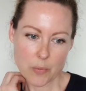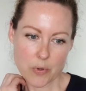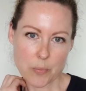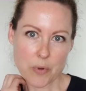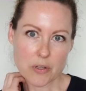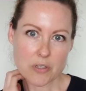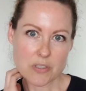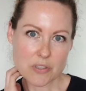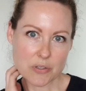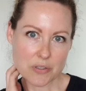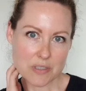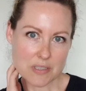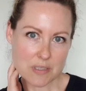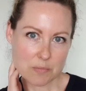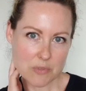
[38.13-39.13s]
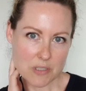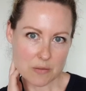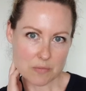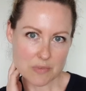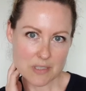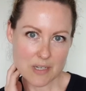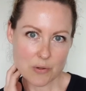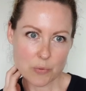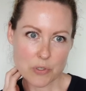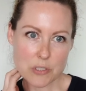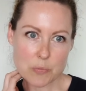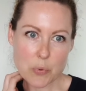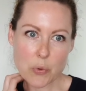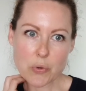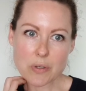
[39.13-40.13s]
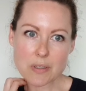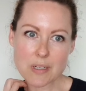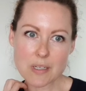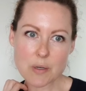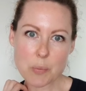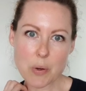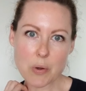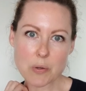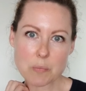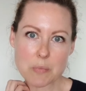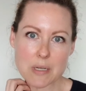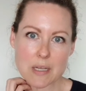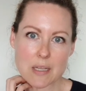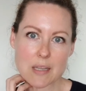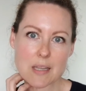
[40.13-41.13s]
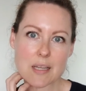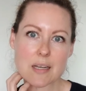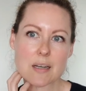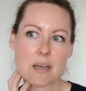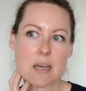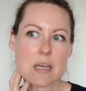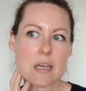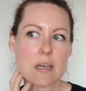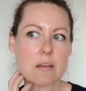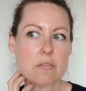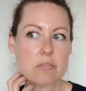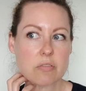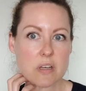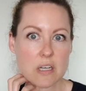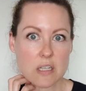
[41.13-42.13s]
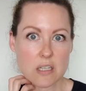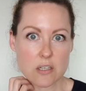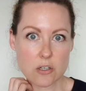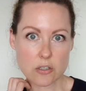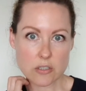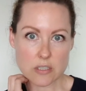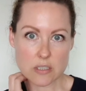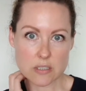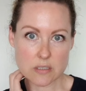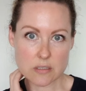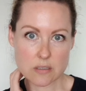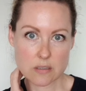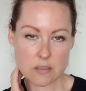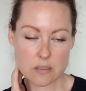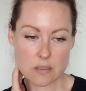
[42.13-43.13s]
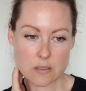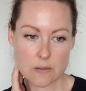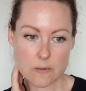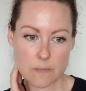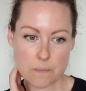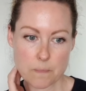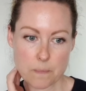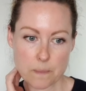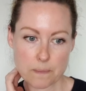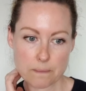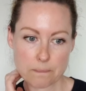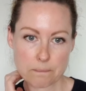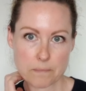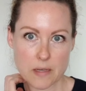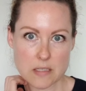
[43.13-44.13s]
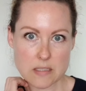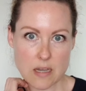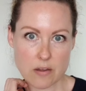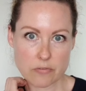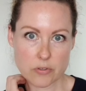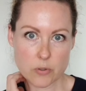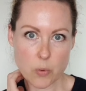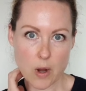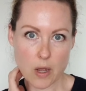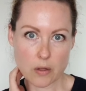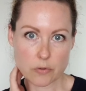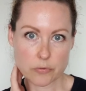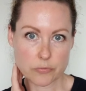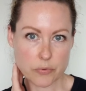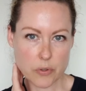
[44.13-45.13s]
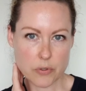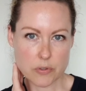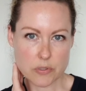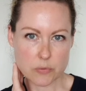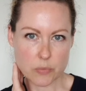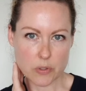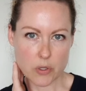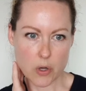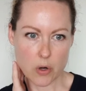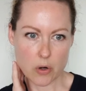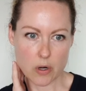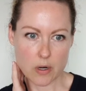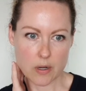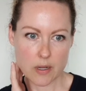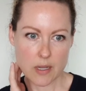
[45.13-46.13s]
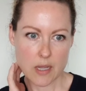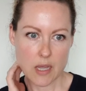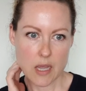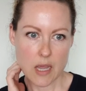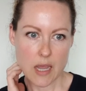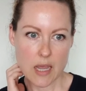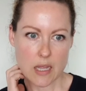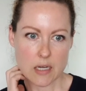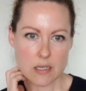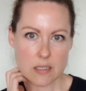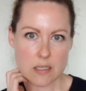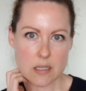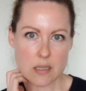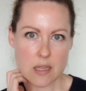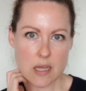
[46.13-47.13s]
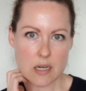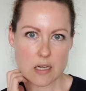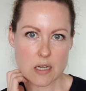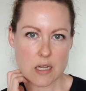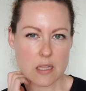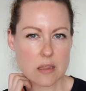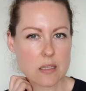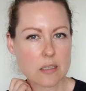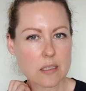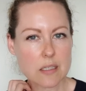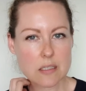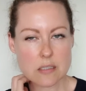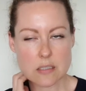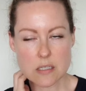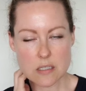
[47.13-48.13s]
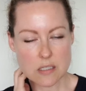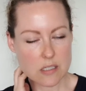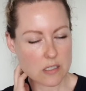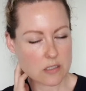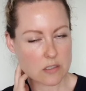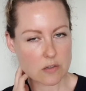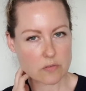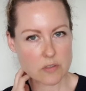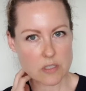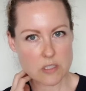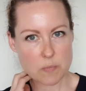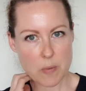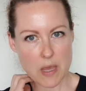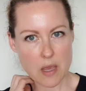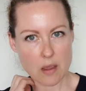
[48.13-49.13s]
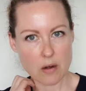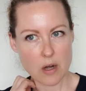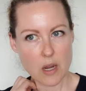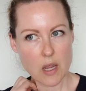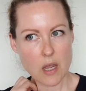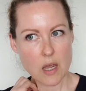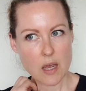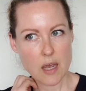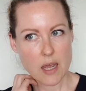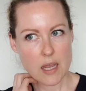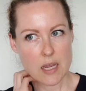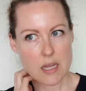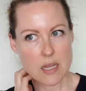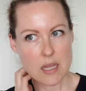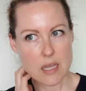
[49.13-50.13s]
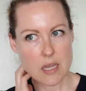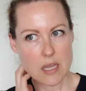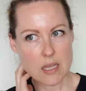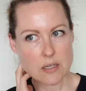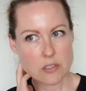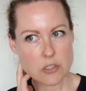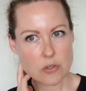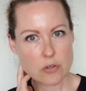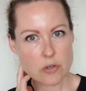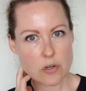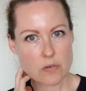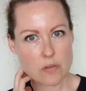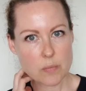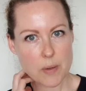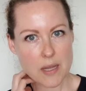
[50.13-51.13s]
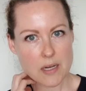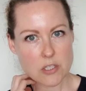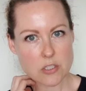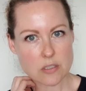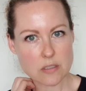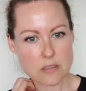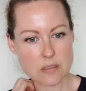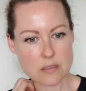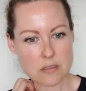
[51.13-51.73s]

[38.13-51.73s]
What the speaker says: premonitory symptoms, it was borne in upon me that I had fairly got it. I sat for a while, frozen with horror, and then, in the listlessness of despair, I again turned over the pages.